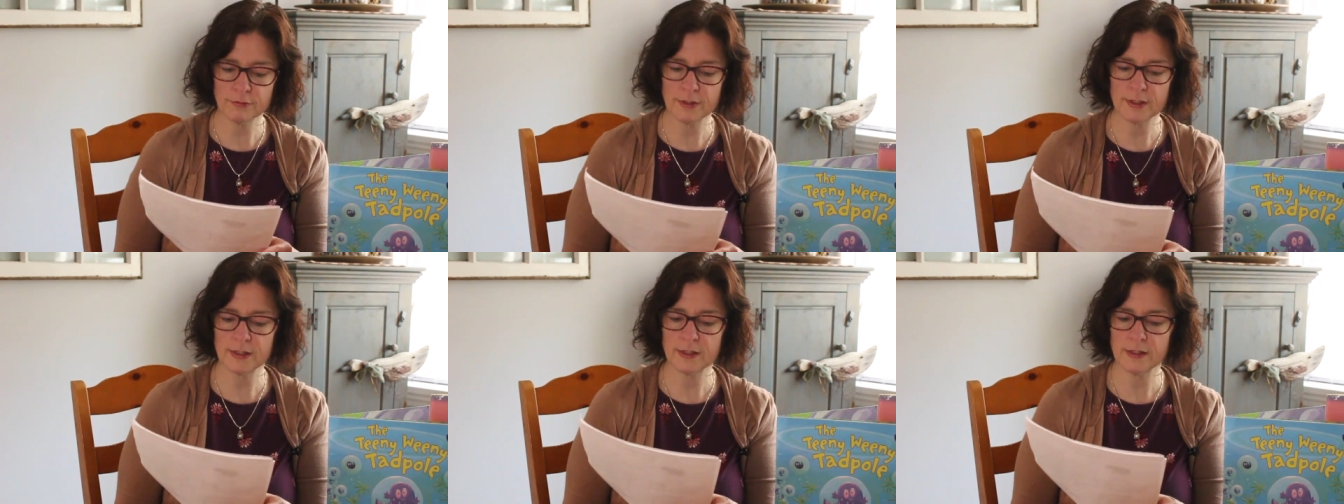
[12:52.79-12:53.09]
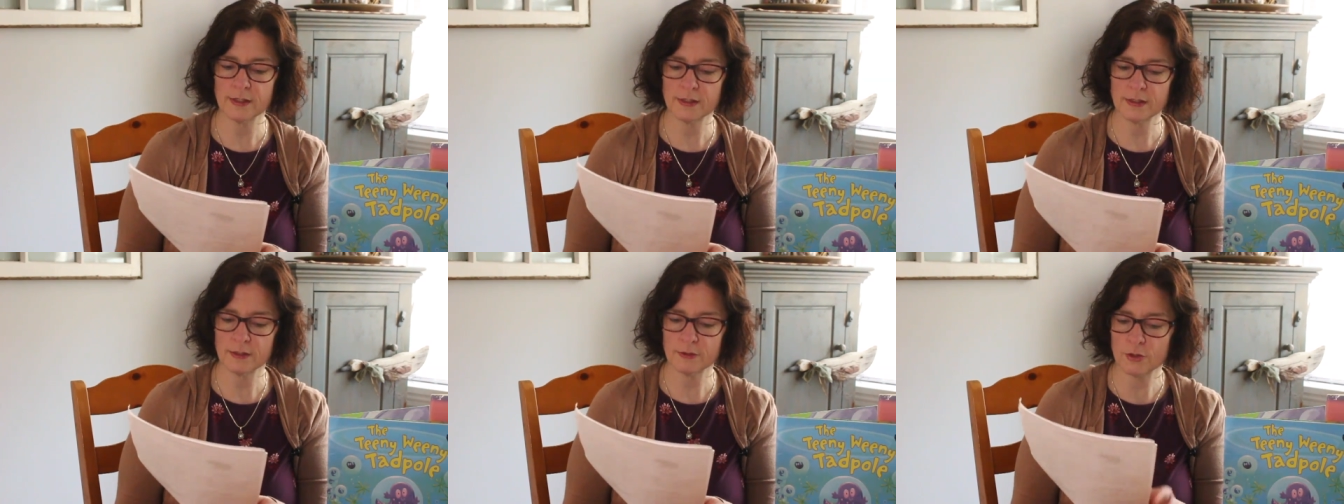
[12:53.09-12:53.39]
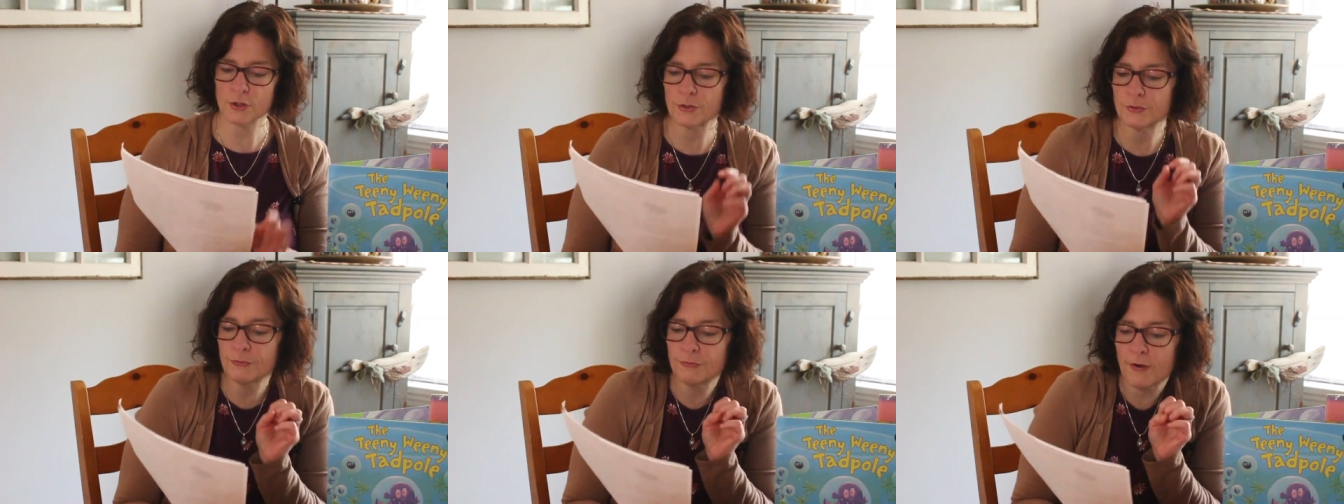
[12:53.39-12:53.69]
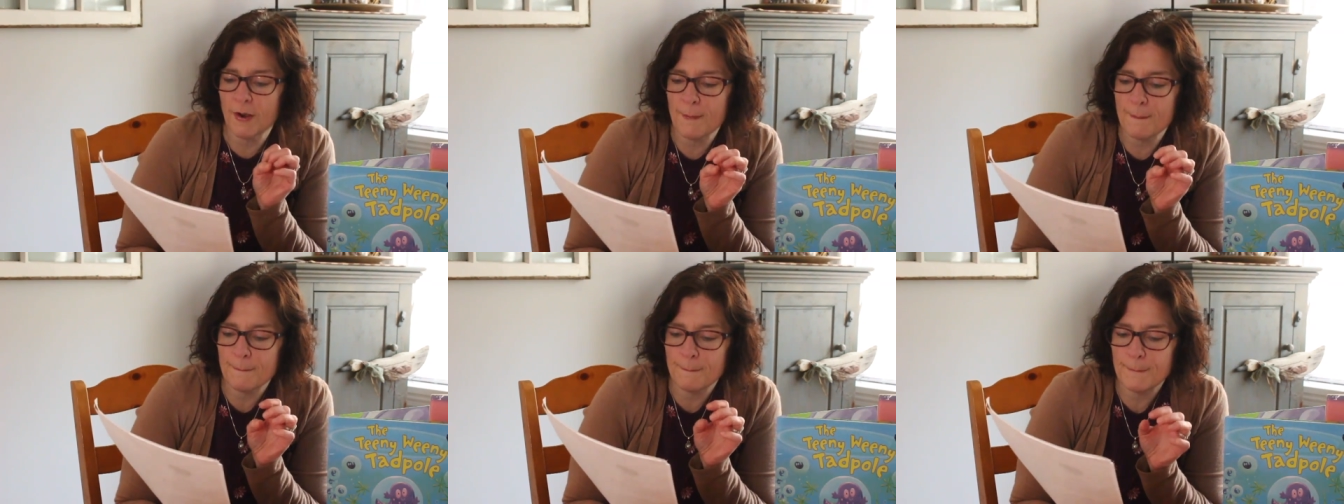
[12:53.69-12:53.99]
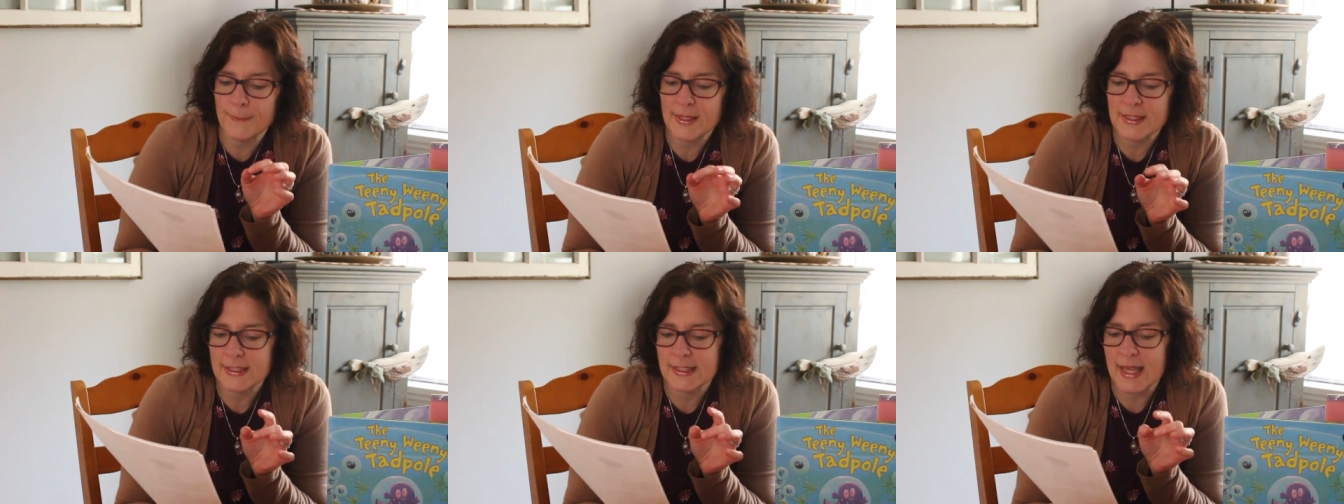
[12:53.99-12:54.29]
wriggled
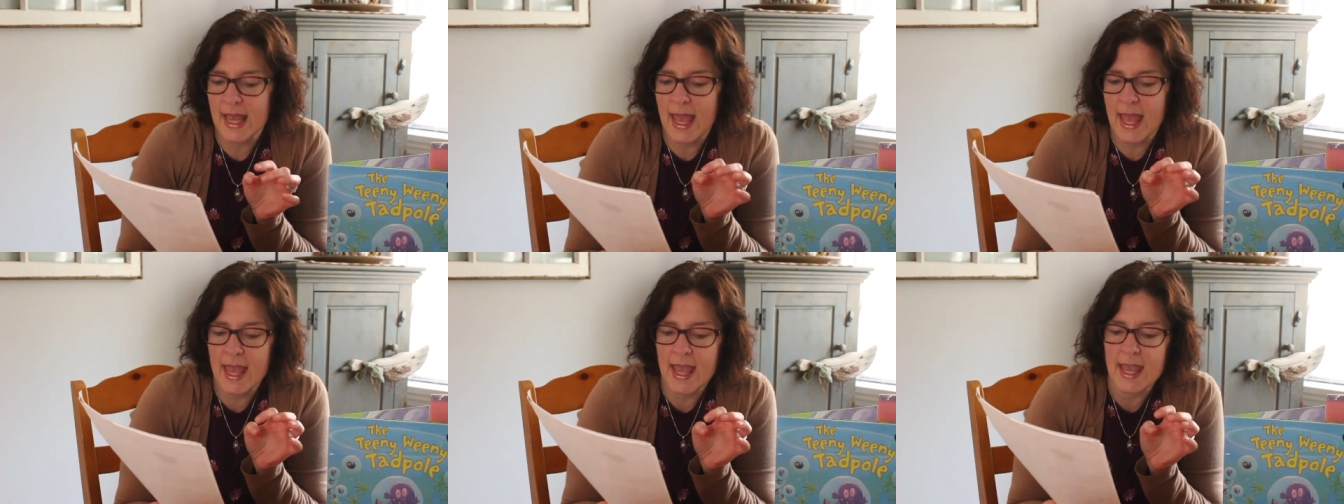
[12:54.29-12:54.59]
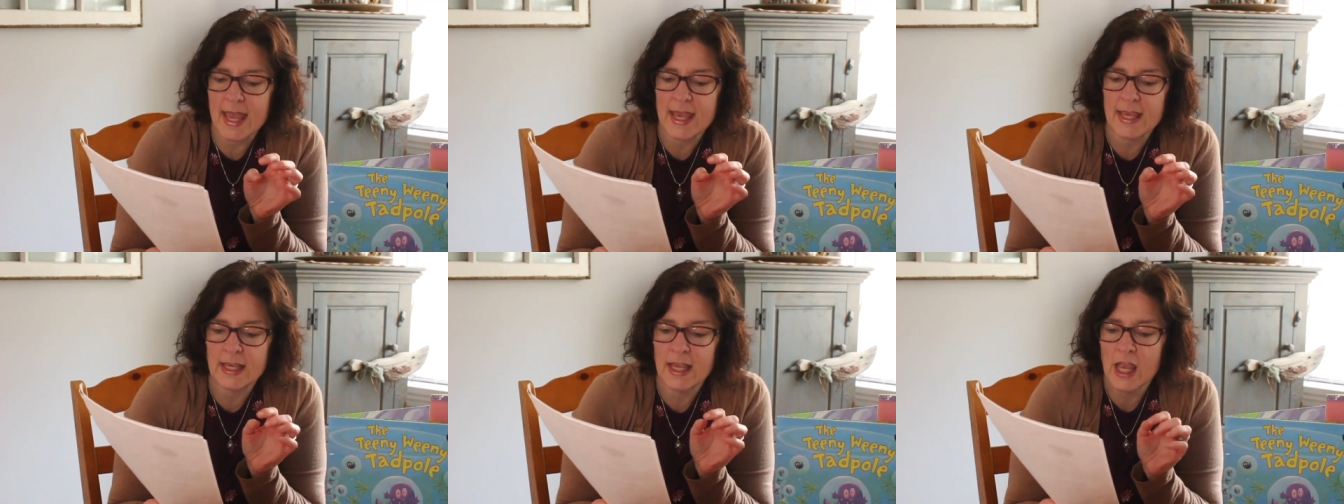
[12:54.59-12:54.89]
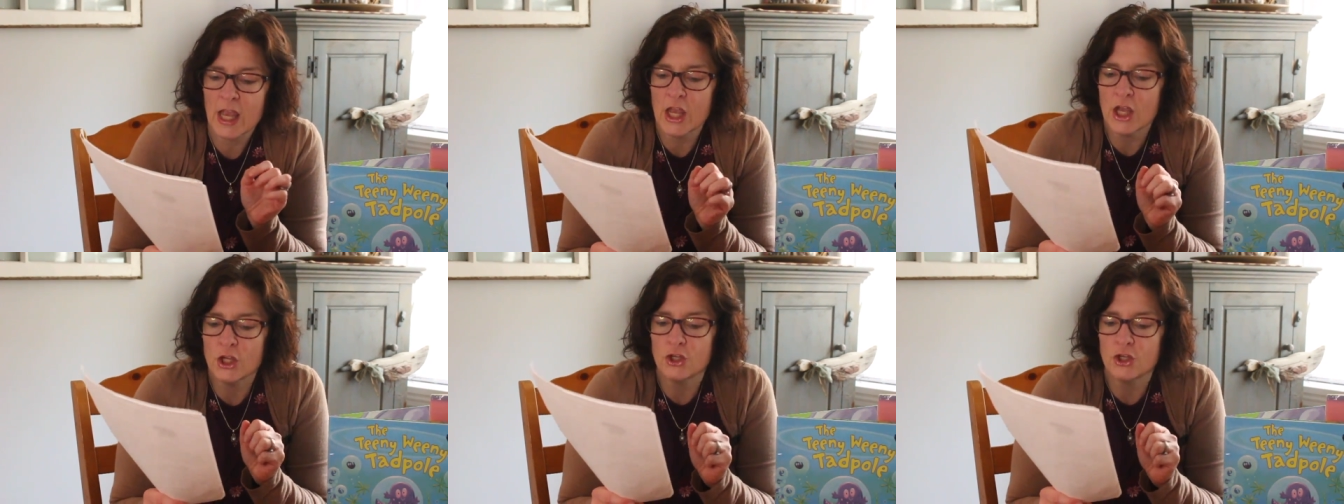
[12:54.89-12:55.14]
from its egg,